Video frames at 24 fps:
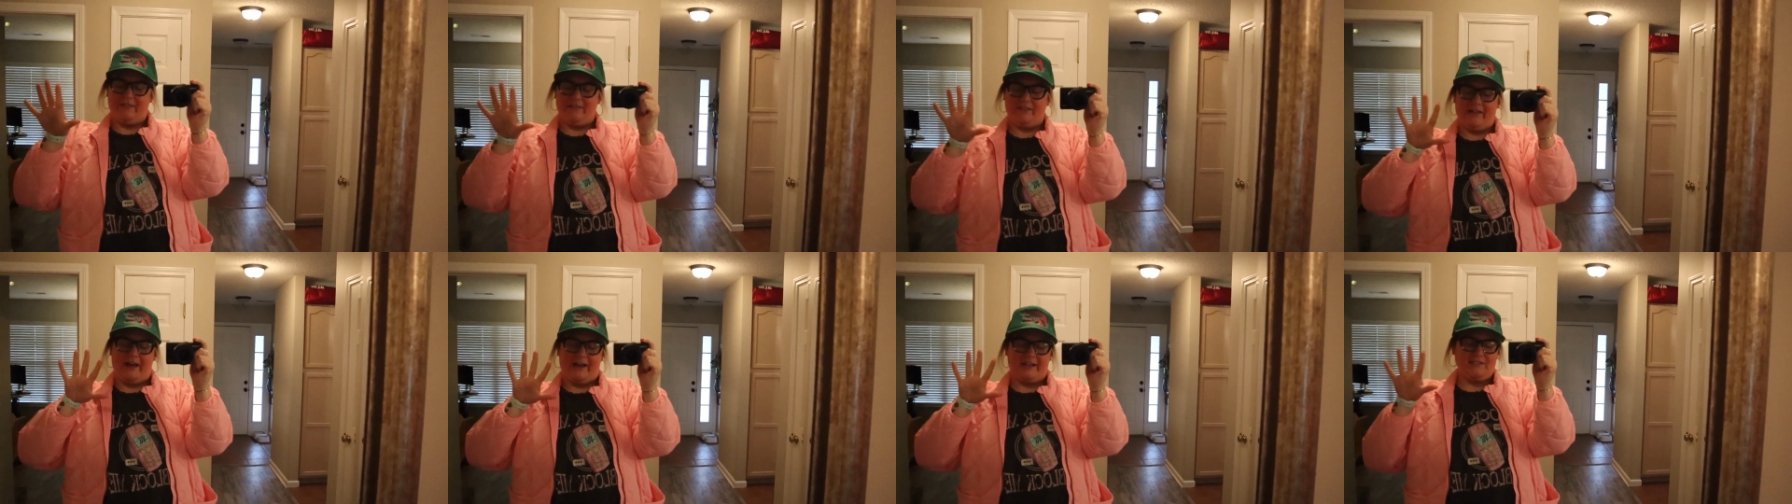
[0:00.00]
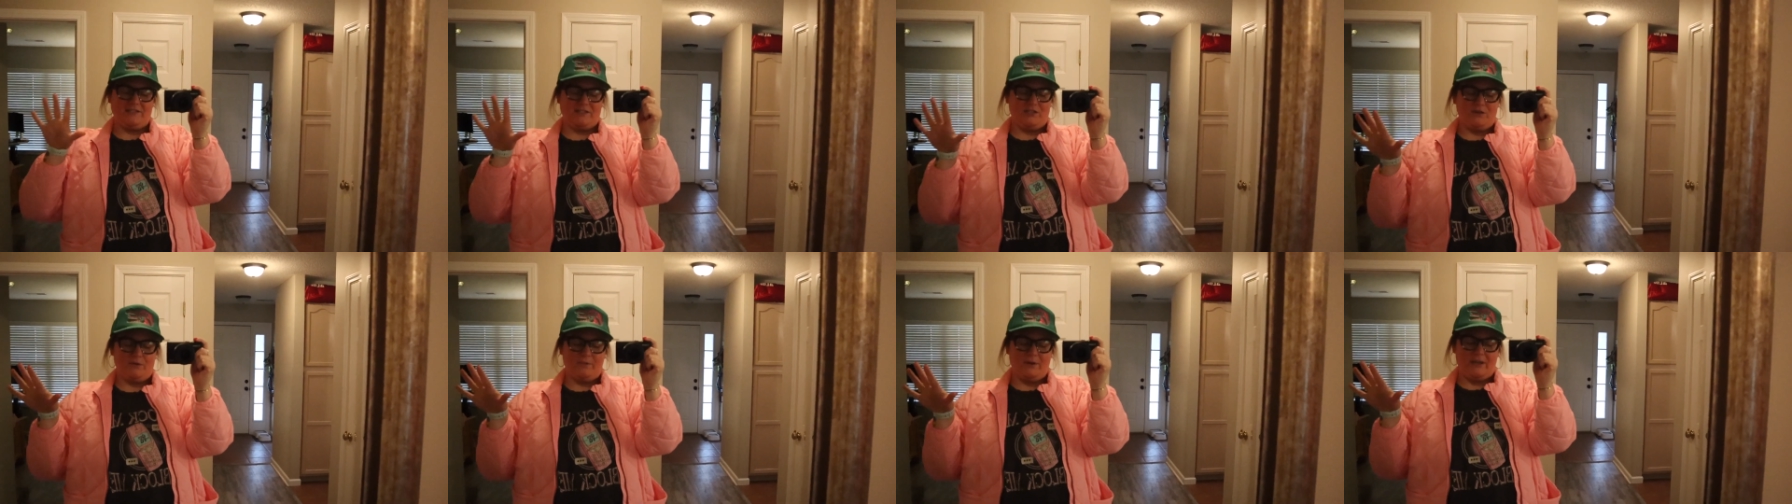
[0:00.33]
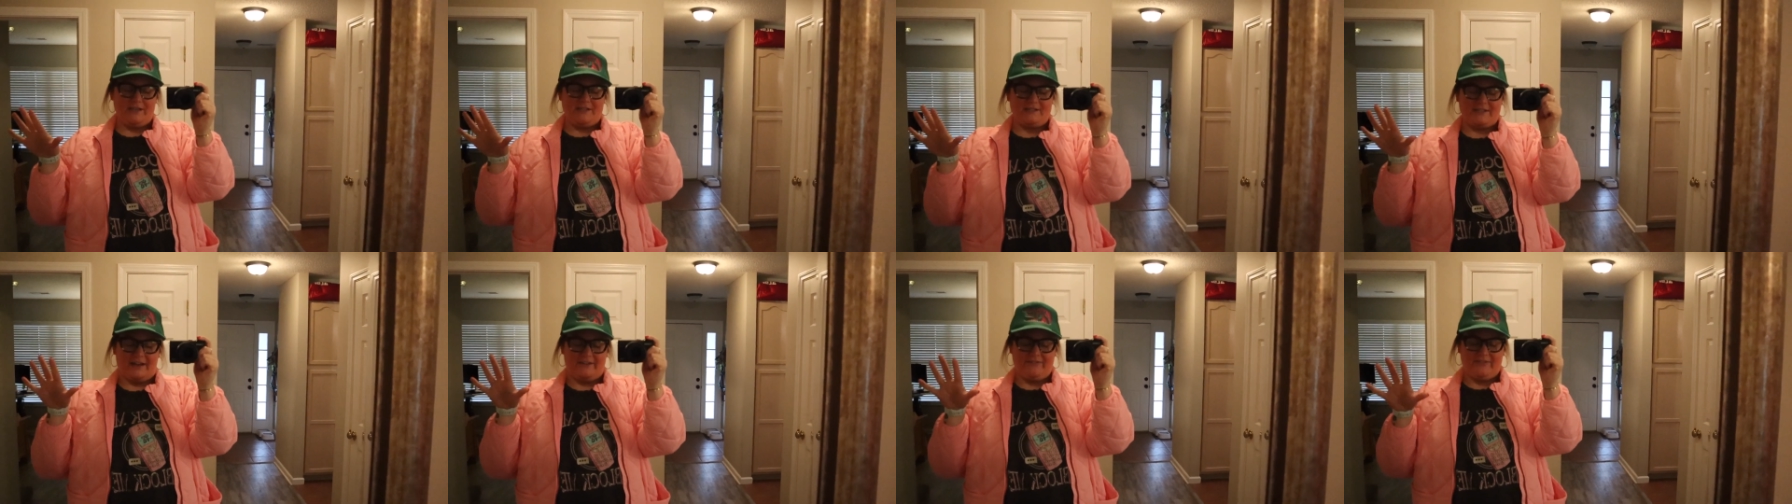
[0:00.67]
The last two
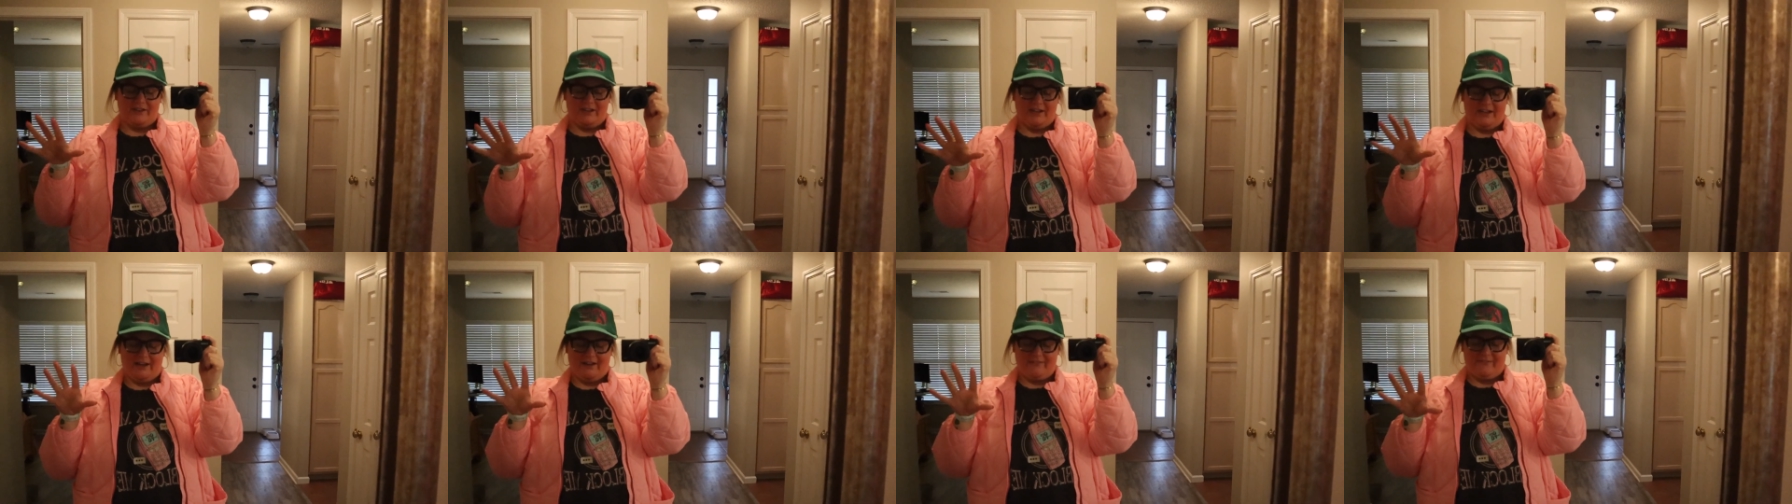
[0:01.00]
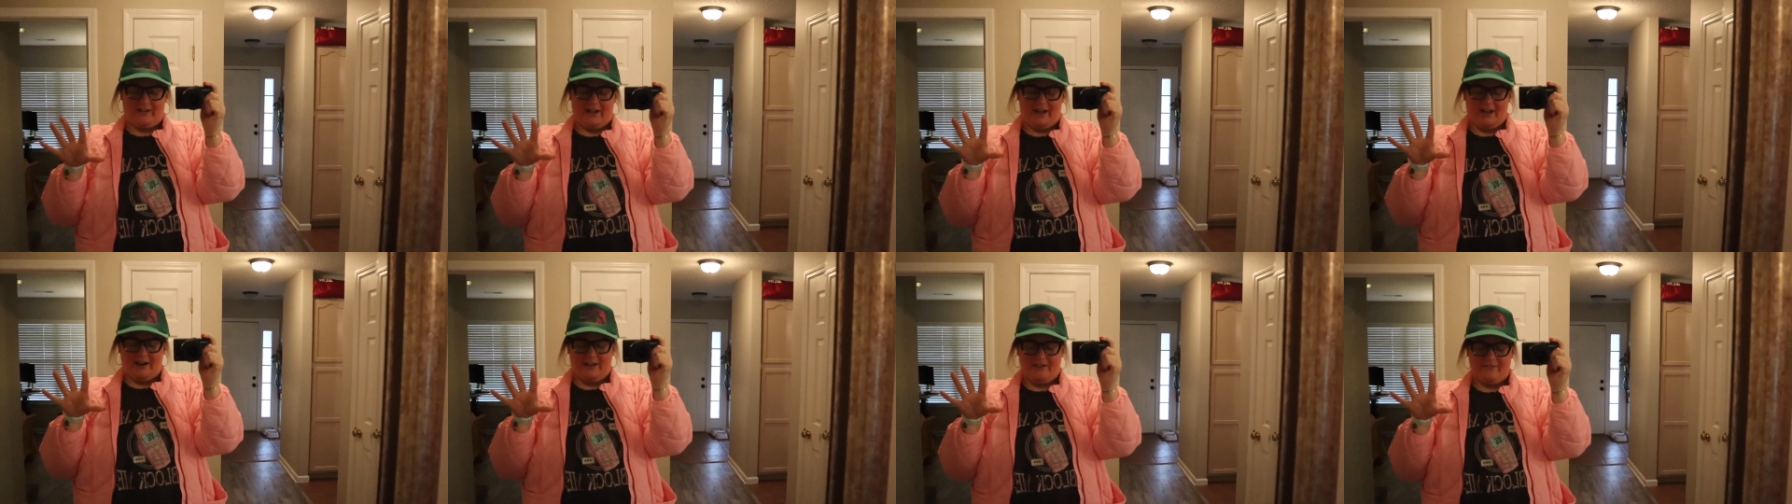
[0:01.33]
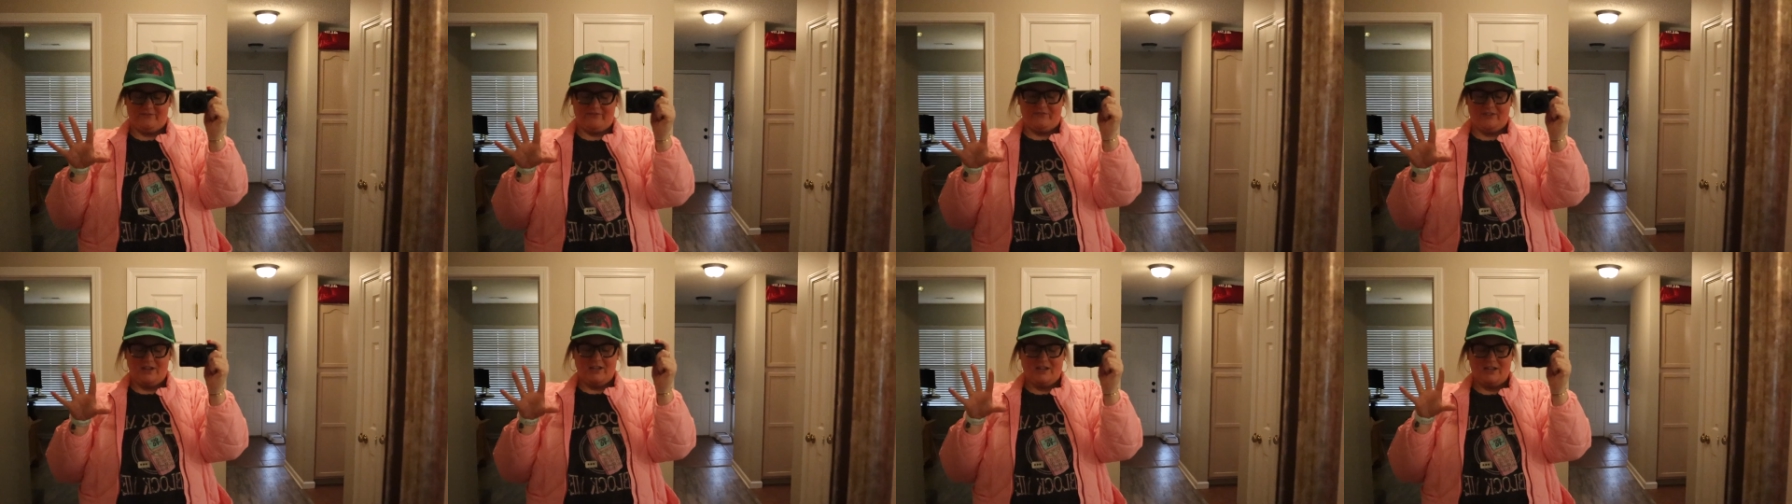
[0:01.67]
weeks, I feel like I've kind
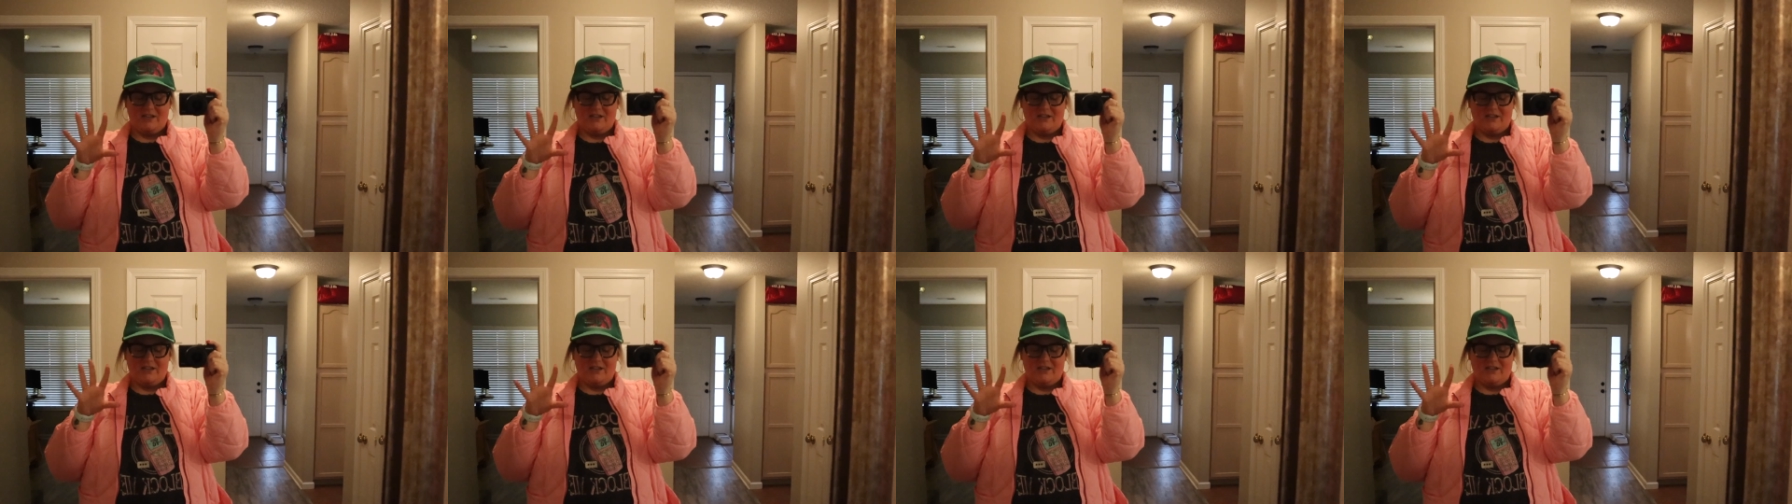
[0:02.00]
of